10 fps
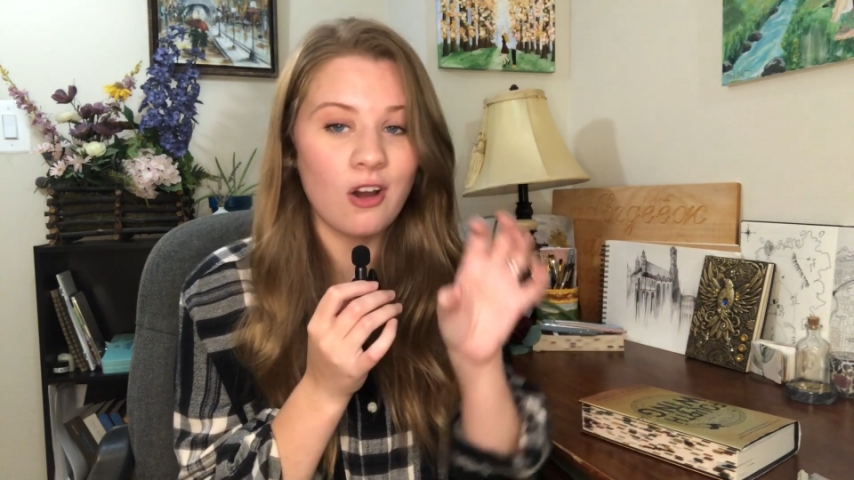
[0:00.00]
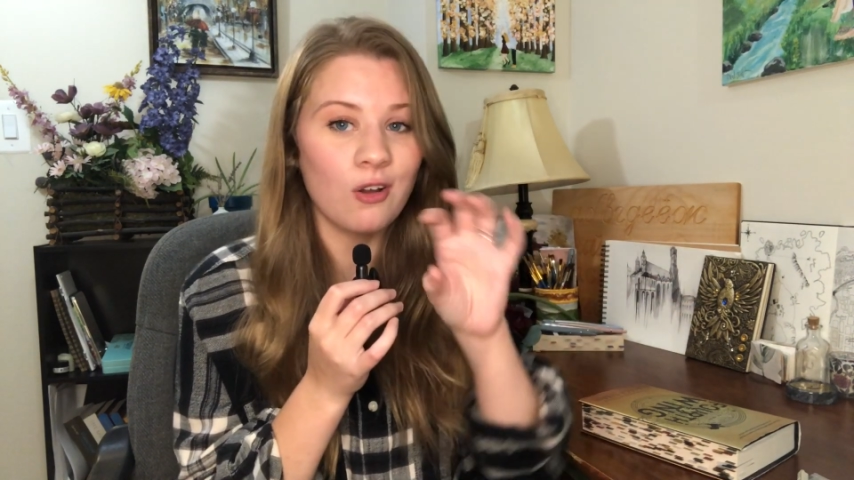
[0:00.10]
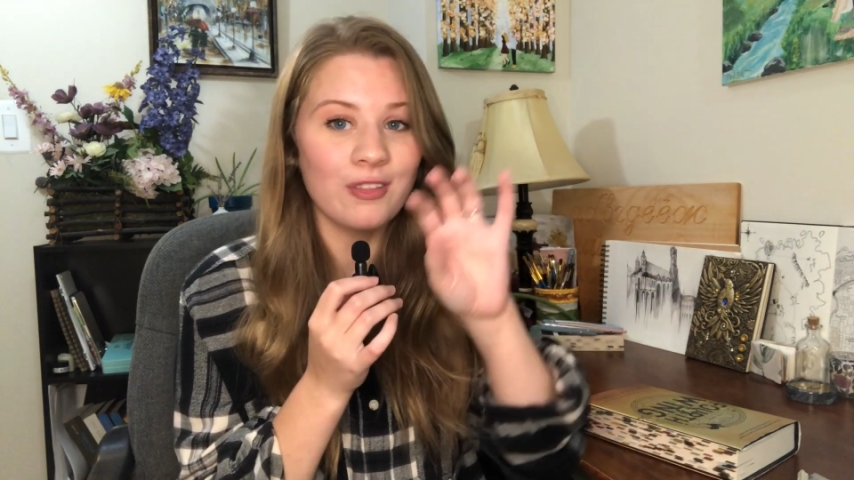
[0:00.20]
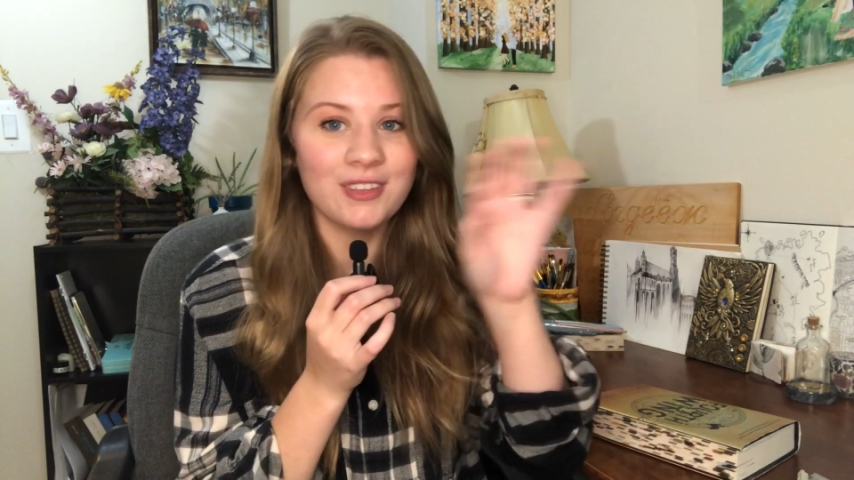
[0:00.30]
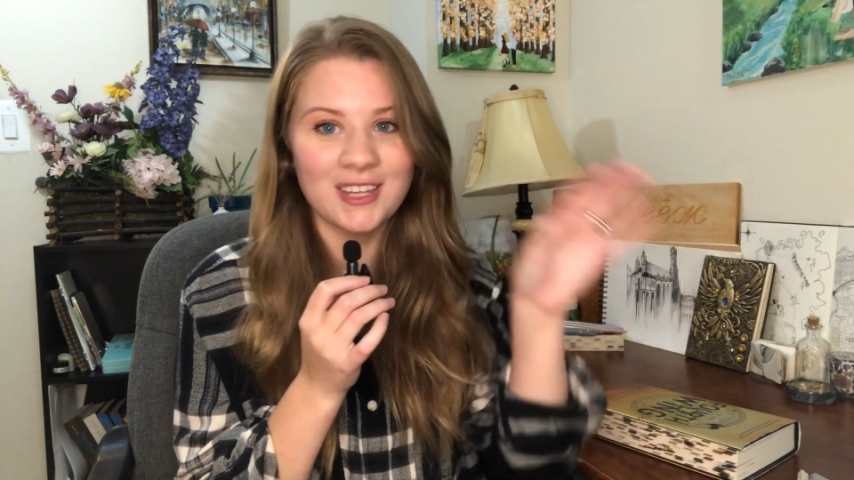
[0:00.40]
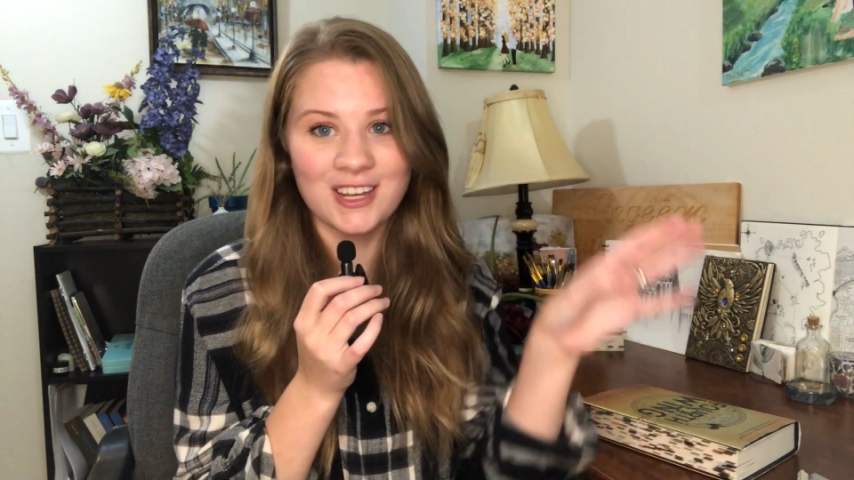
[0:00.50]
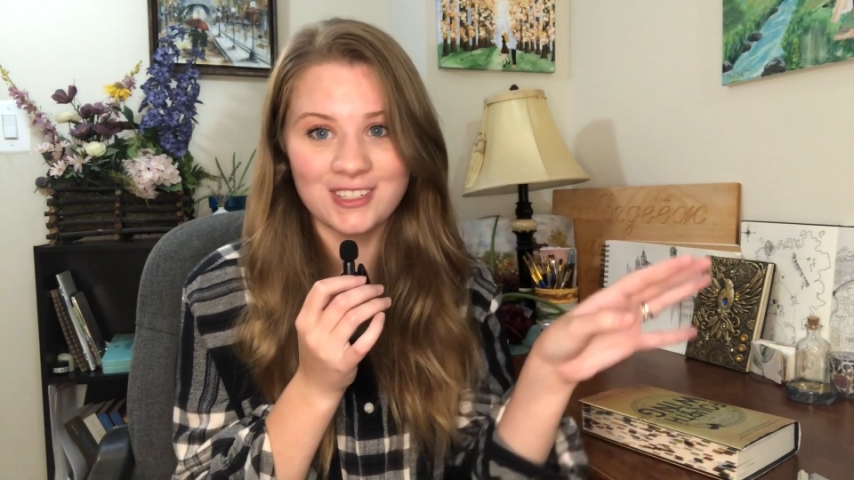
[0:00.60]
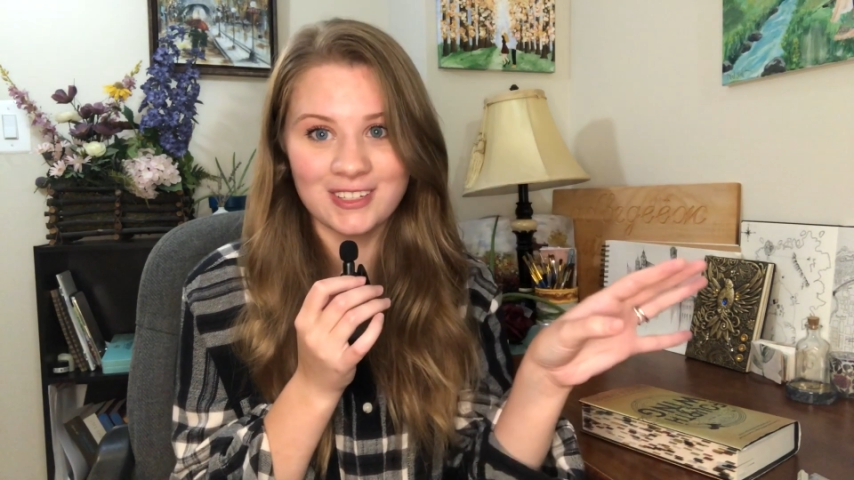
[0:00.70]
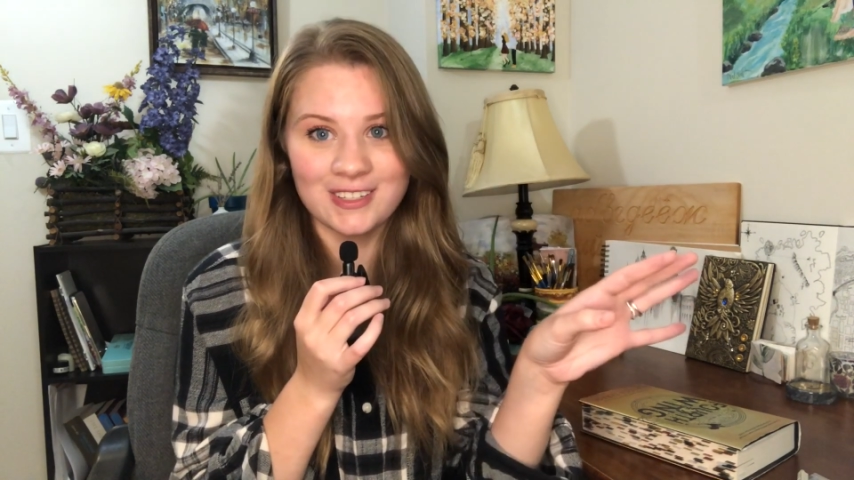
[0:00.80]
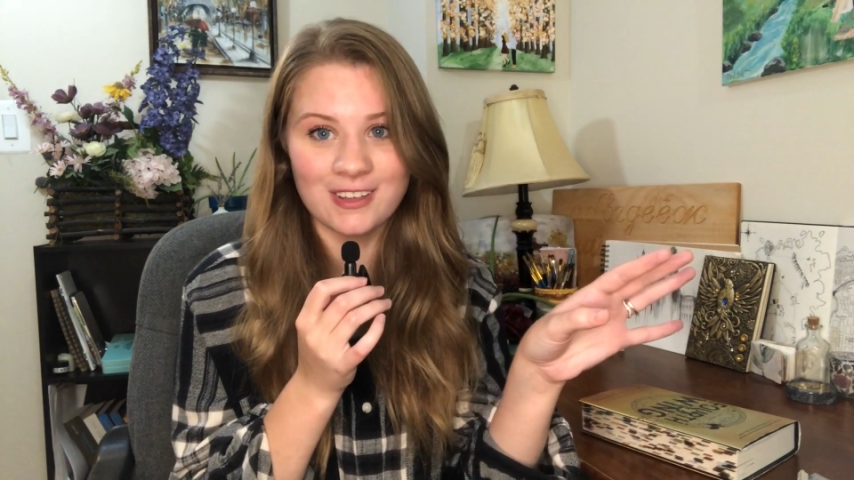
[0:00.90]
all the
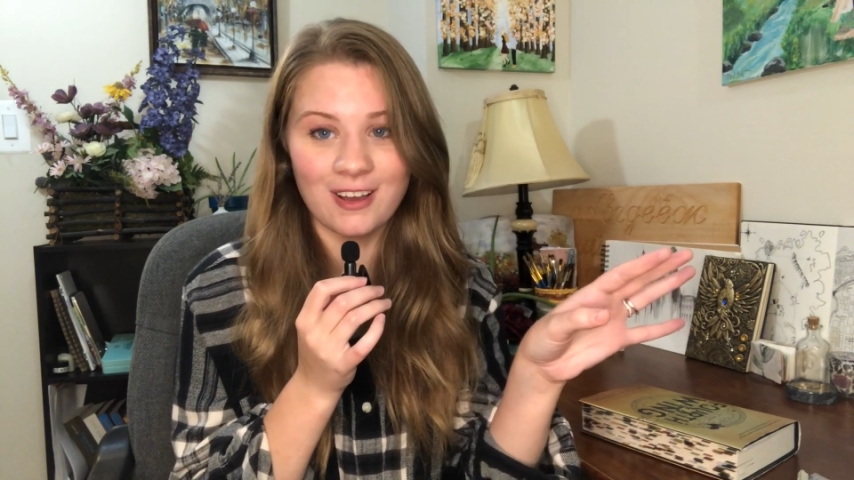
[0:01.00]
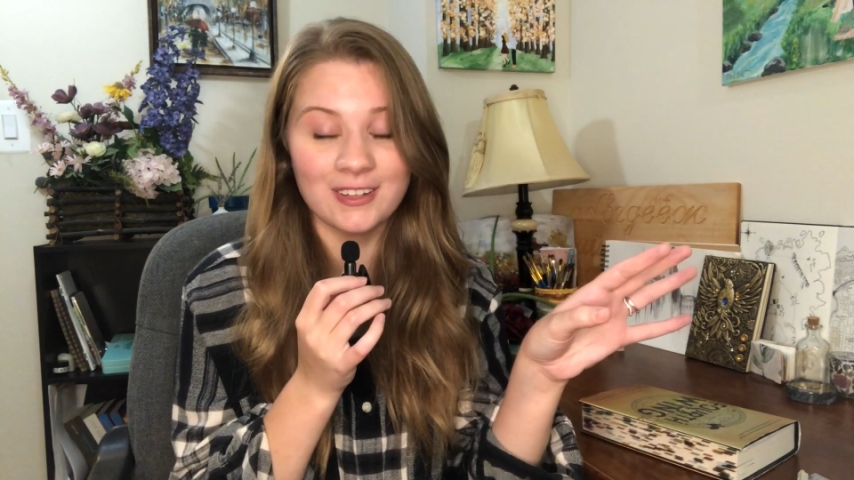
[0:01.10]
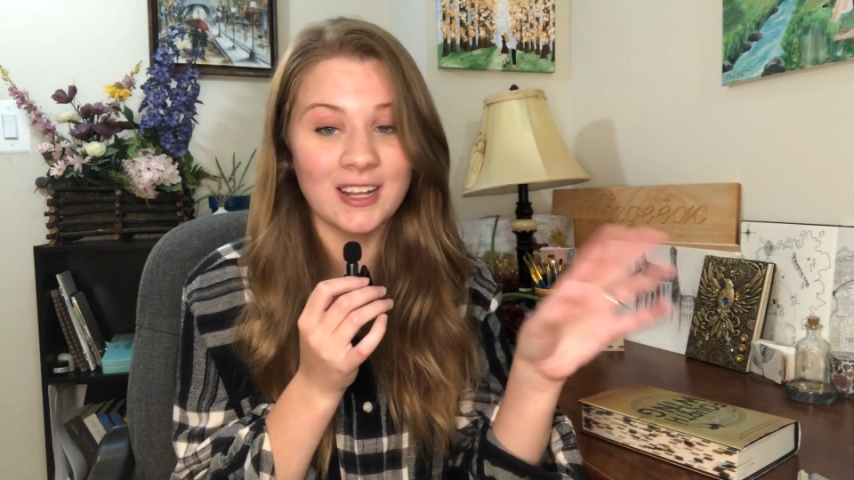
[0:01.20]
tension is gone